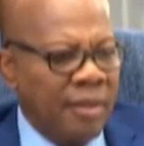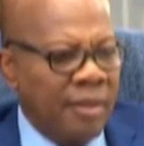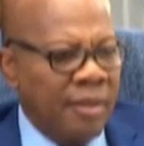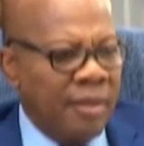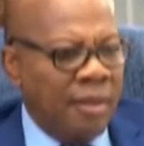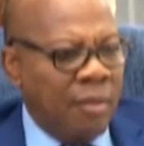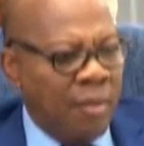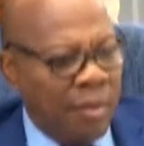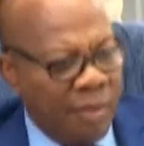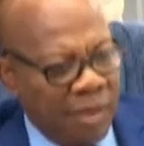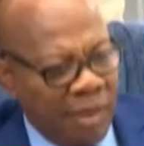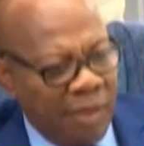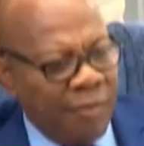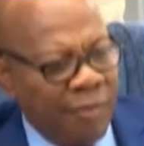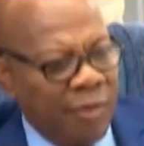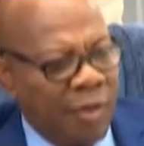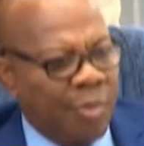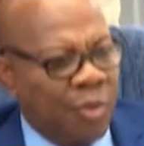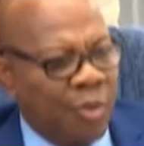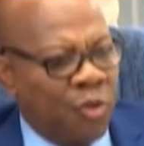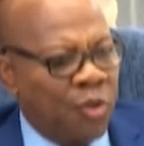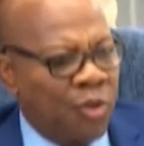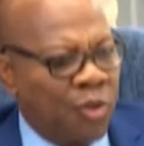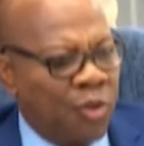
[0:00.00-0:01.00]
He was given the
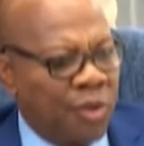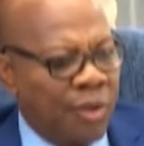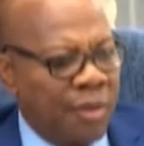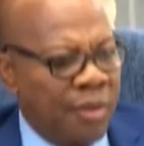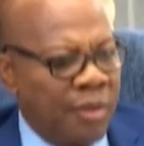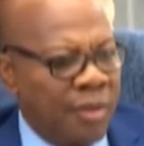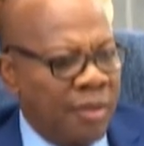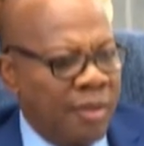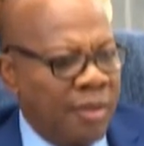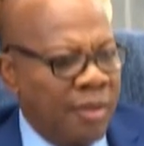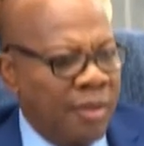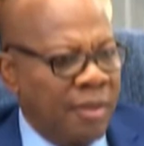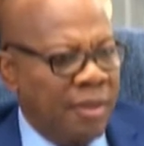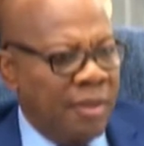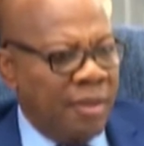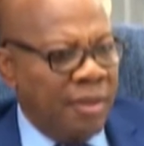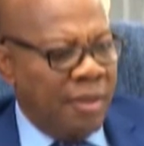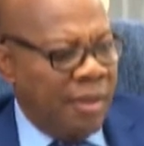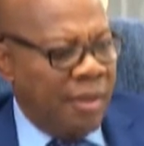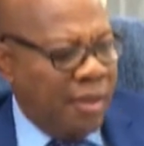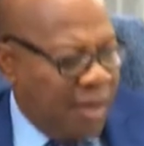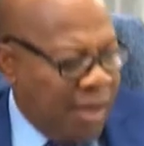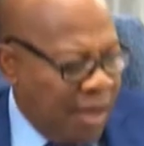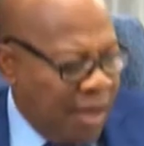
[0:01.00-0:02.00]
opportunity.
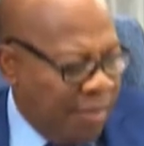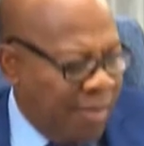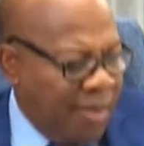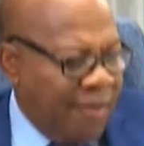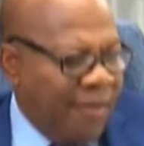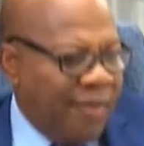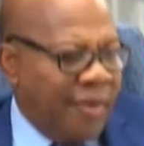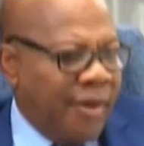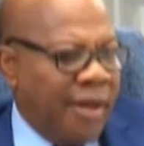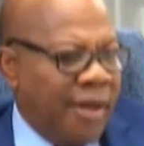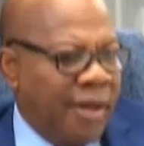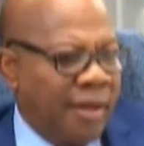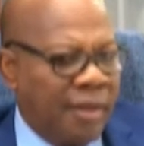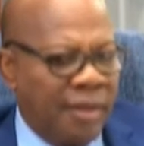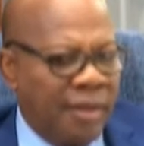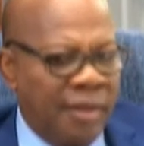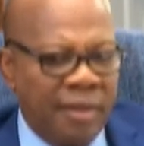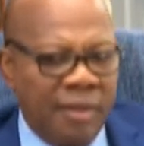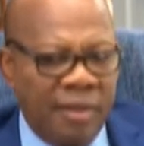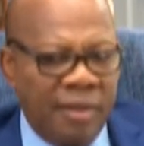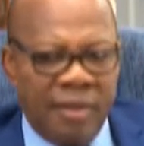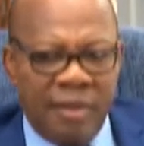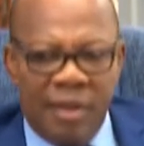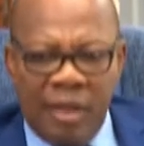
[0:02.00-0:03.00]
He came there very early.
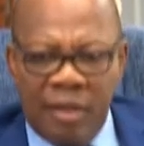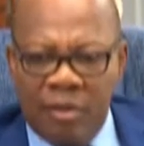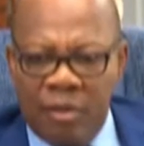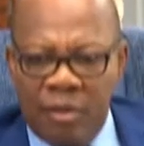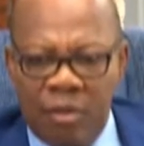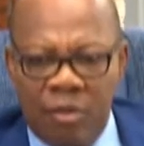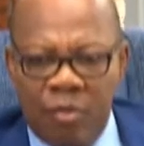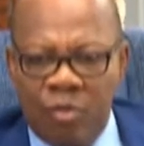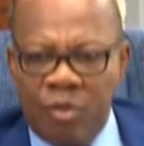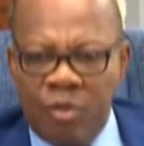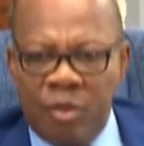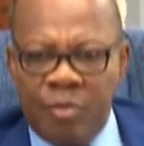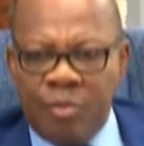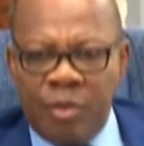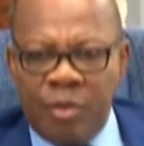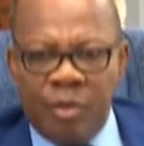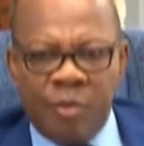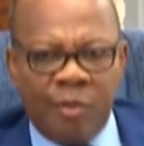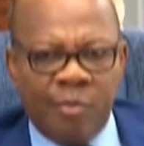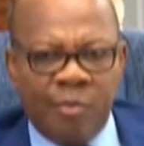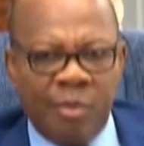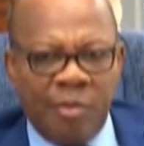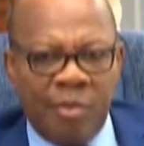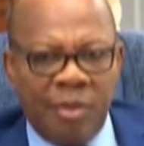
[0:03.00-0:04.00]
He's I don't know,
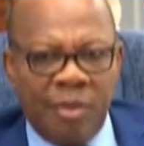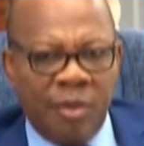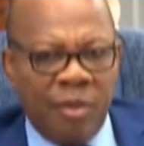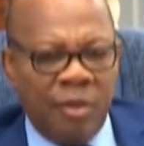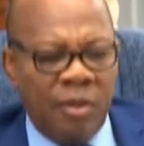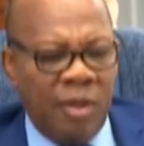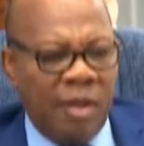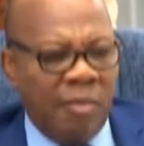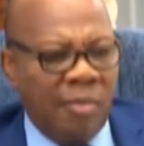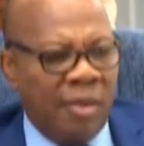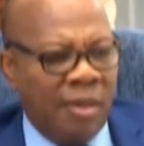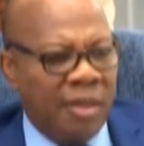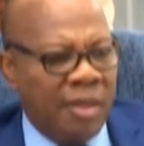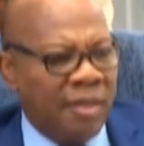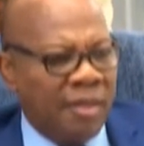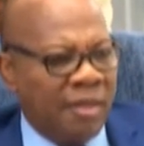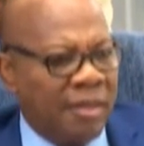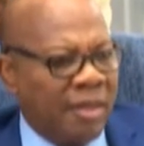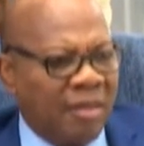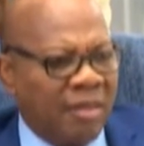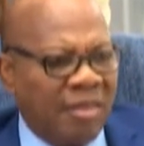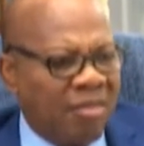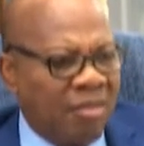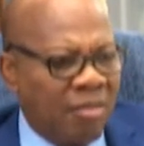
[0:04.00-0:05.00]
it's probably about eighty.
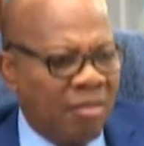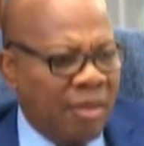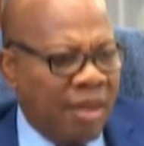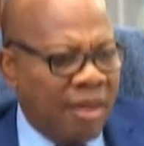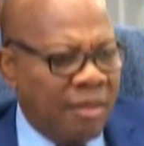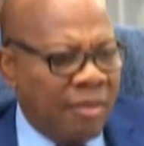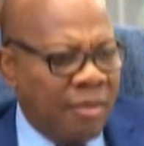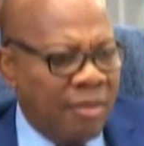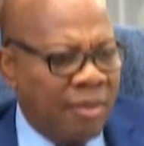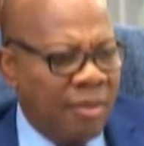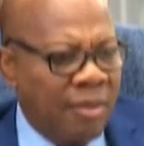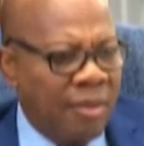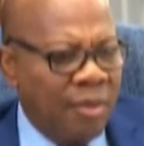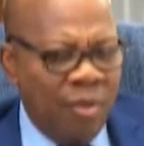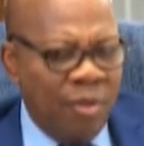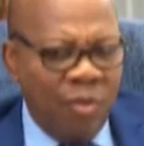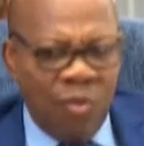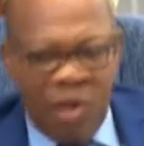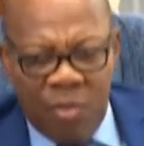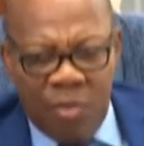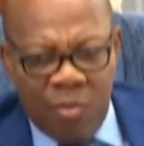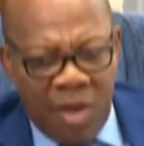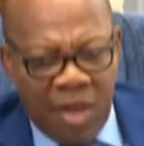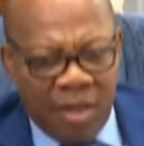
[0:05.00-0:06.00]
I don't know.
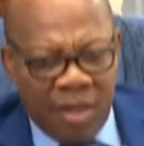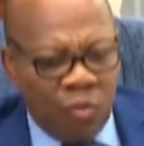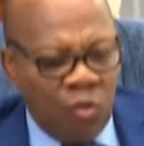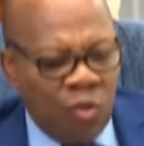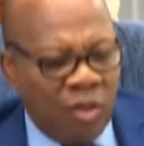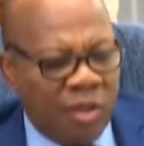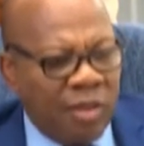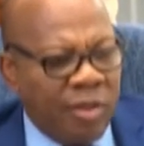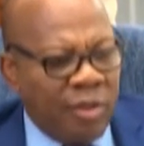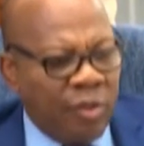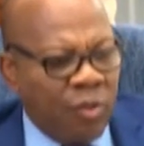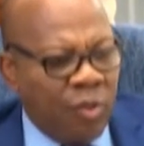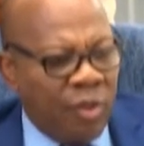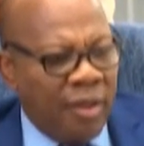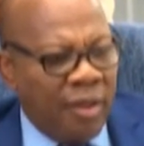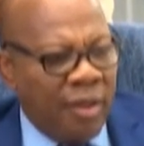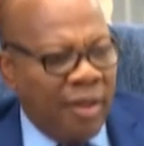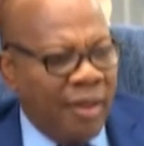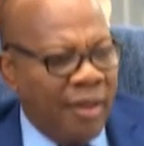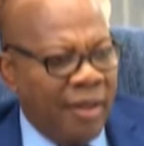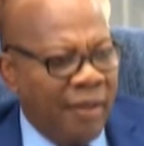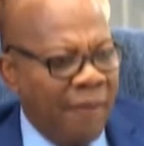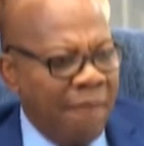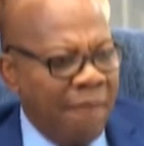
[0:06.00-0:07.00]
What, what is he doing there?